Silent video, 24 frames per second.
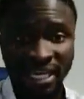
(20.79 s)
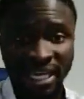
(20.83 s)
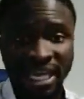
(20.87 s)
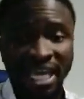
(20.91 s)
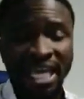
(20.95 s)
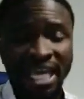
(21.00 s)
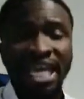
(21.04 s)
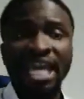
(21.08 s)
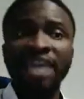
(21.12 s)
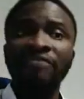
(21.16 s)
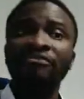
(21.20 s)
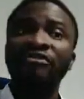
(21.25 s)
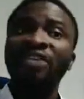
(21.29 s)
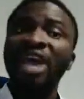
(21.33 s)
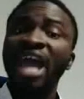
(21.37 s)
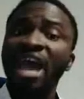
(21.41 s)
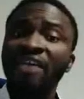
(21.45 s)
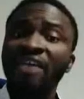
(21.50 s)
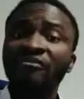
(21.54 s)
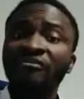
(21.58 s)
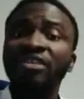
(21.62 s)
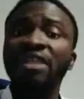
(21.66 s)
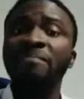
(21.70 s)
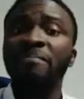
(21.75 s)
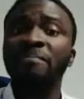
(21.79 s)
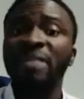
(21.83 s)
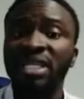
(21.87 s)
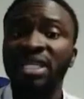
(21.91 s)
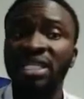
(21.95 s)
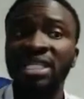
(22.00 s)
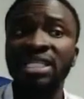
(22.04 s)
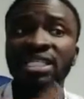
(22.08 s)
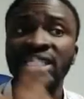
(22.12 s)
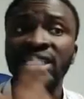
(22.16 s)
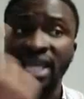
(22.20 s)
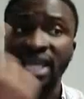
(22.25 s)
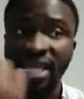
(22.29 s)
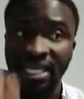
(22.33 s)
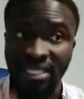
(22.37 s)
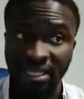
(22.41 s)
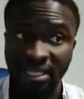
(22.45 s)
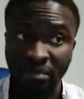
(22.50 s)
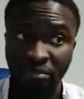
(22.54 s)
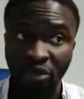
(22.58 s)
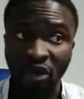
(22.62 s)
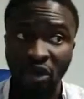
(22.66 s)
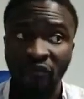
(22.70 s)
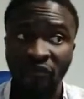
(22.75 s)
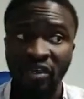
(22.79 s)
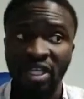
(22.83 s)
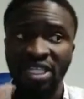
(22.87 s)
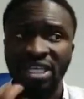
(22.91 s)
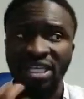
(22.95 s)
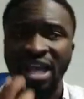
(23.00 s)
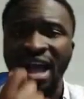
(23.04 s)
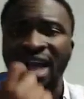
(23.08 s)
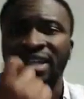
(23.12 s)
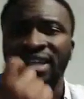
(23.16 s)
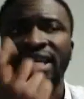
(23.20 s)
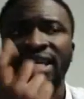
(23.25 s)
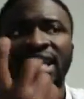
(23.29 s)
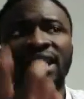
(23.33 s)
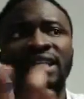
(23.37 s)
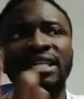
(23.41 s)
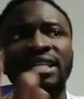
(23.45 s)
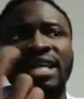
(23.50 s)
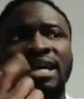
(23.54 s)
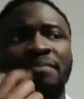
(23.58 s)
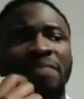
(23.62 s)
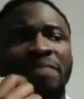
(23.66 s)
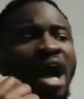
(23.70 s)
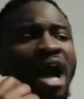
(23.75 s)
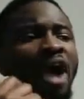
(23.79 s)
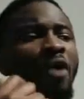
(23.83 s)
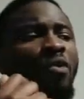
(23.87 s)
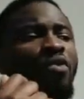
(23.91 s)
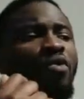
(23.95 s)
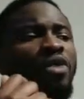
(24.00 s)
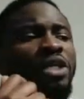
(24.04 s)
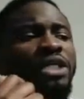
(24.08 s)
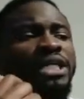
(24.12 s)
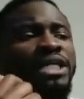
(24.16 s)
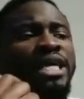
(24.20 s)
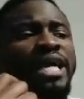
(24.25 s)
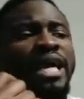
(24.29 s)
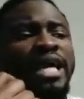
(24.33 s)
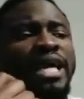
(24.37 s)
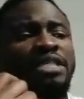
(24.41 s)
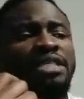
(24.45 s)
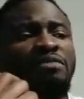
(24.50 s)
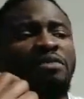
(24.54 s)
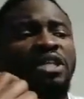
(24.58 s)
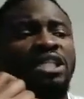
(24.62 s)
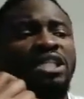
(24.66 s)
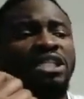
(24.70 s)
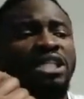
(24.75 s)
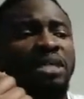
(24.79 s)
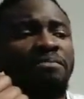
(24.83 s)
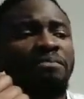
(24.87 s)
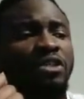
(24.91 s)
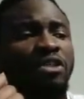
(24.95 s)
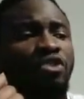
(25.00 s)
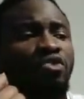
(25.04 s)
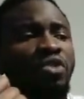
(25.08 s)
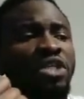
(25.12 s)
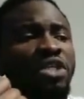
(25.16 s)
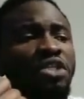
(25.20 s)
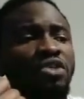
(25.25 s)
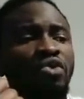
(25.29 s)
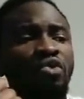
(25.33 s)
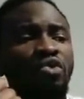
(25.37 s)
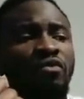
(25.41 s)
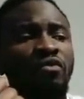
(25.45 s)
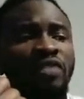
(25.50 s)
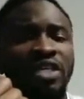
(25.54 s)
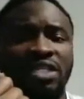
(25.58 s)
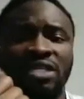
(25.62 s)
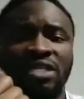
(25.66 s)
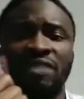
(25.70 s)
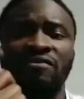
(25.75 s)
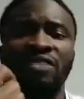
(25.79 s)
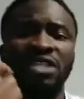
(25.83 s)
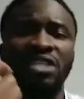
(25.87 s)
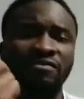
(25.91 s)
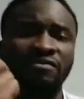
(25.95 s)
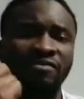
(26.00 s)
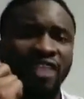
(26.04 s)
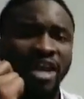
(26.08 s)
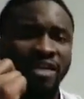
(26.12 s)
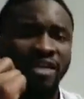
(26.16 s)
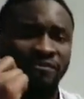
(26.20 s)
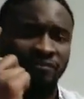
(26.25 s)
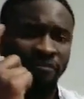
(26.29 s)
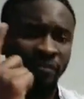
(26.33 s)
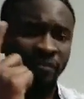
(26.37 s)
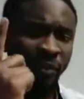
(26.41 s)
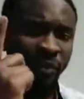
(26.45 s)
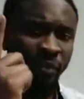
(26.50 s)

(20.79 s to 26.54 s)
If every messenger is a prophet, tell them, how will they explain chapter 22, verse 75?